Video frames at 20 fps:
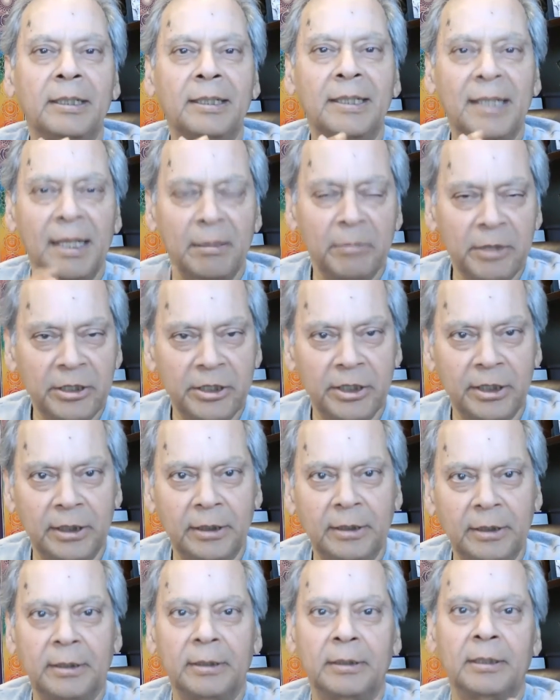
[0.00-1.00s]

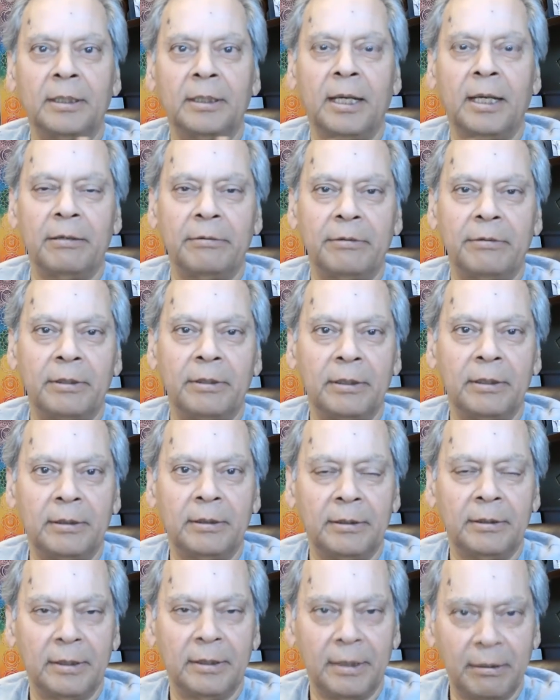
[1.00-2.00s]
damaging our
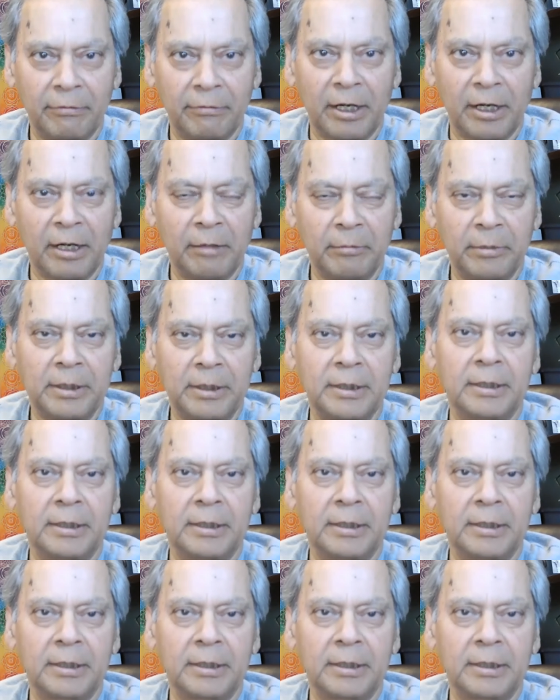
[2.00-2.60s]
environment.